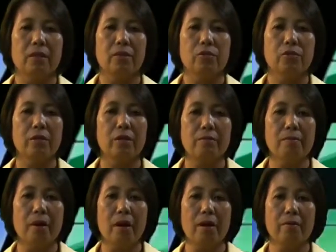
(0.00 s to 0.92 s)
Truly,
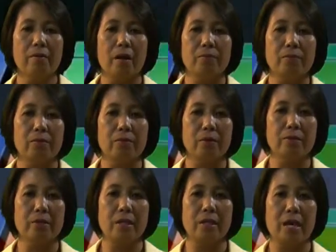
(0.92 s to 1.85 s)
bar graph
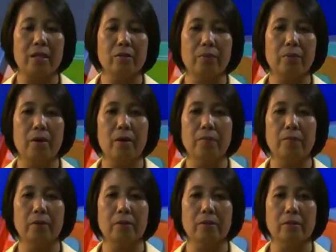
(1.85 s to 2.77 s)
serves a lot of
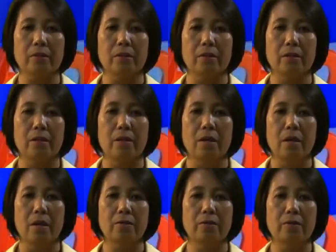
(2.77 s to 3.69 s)
purpose,
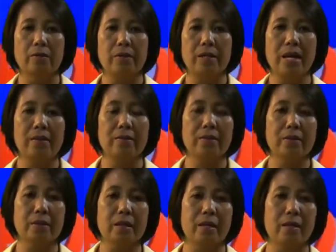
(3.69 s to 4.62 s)
and to really
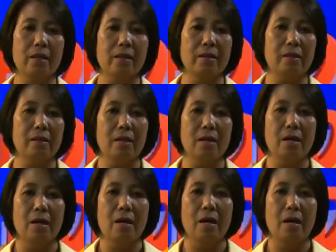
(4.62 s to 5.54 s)
understand it,
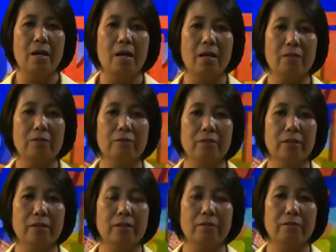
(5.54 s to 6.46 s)
let us
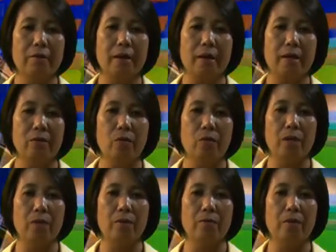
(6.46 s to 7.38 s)
first define
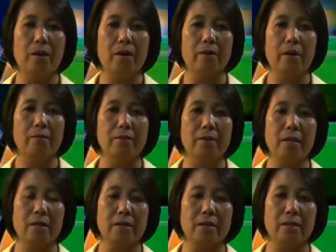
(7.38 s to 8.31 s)
what a bar graph
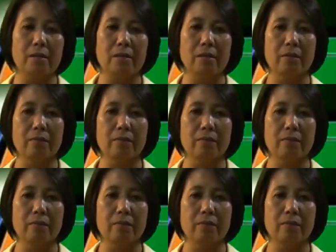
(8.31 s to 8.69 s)
is.